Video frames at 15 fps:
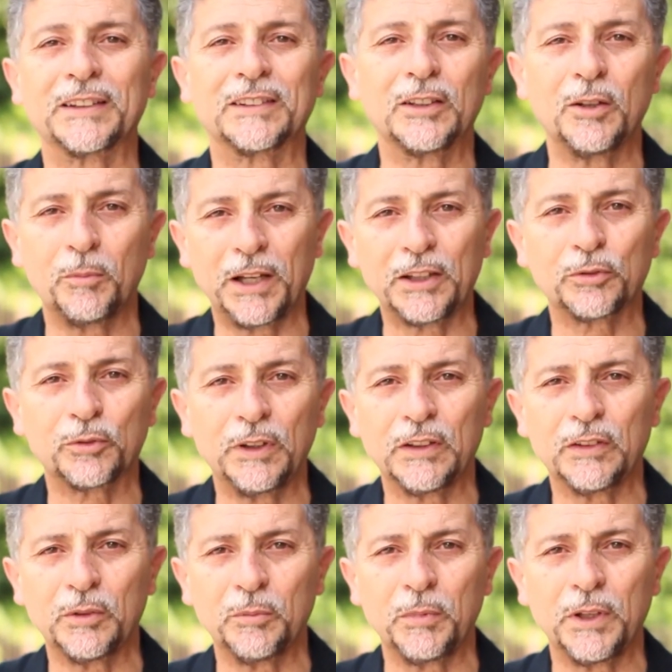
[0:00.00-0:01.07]
reviewing your
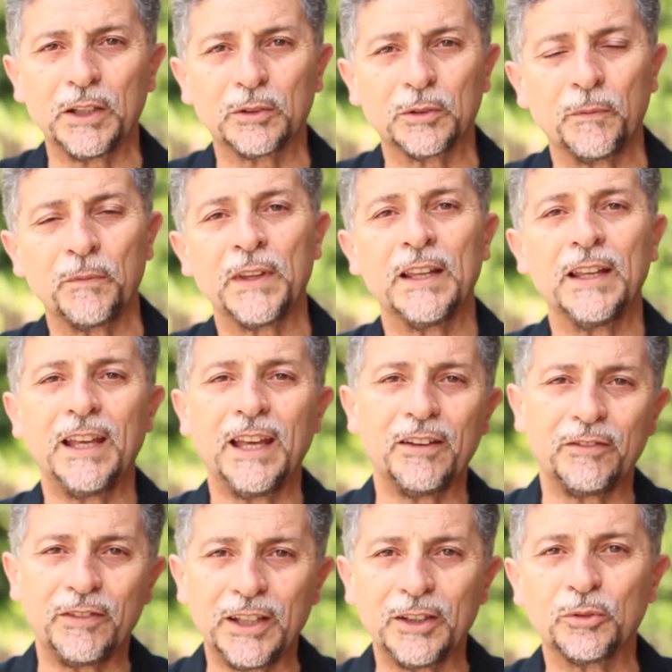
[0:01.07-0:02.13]
mistakes,
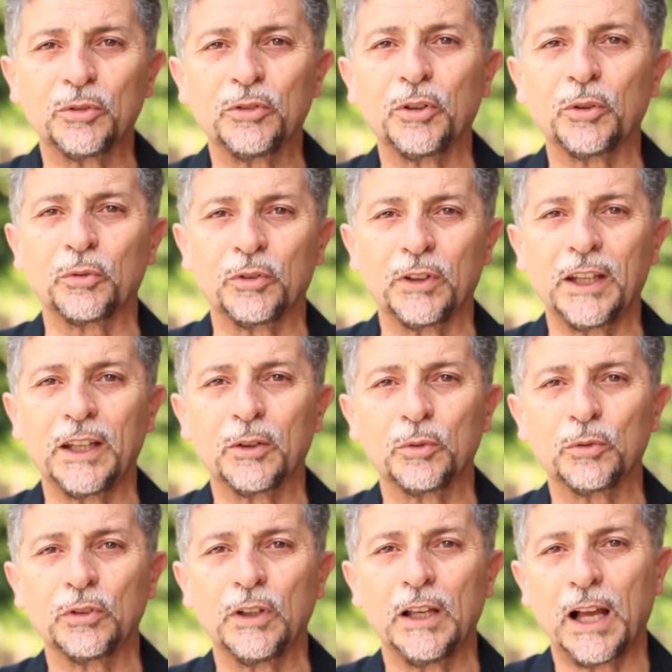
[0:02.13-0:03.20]
turning your life and
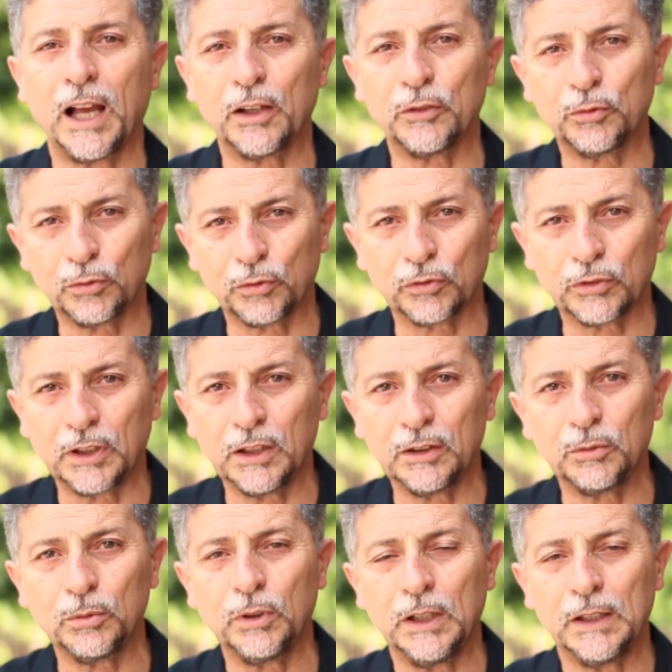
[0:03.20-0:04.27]
everything you are into
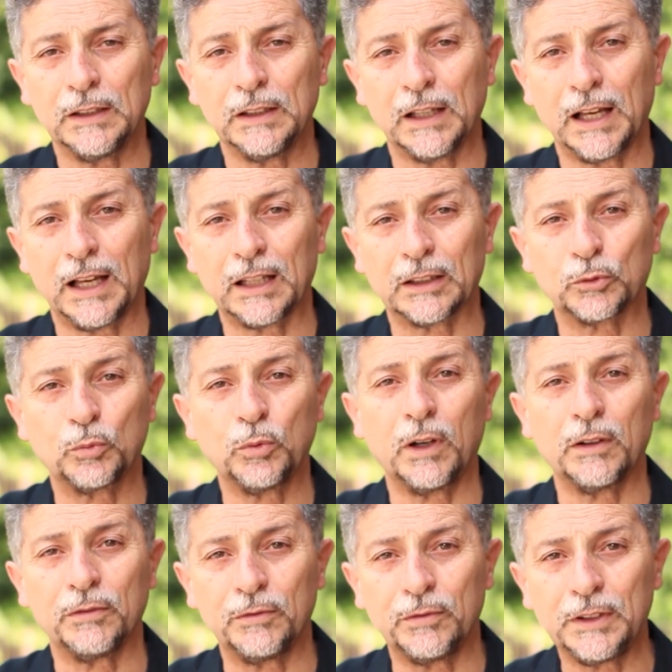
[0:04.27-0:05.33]
something different that can be
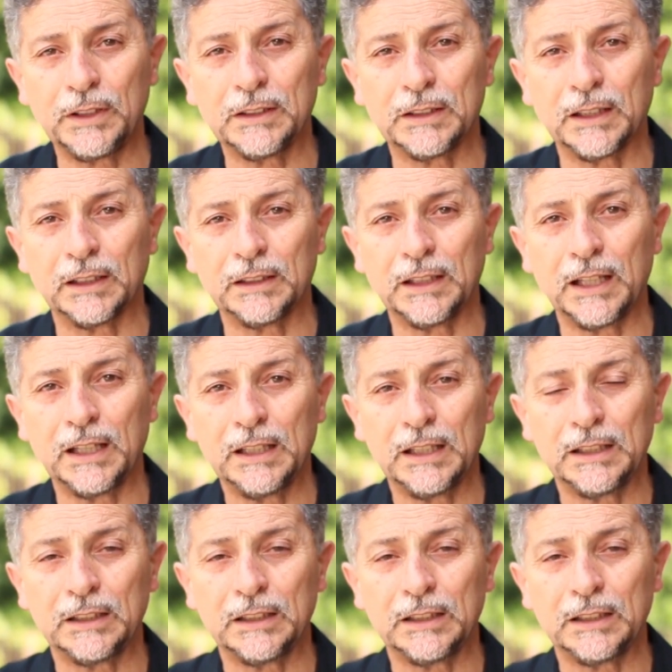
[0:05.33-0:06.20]
very joyful and,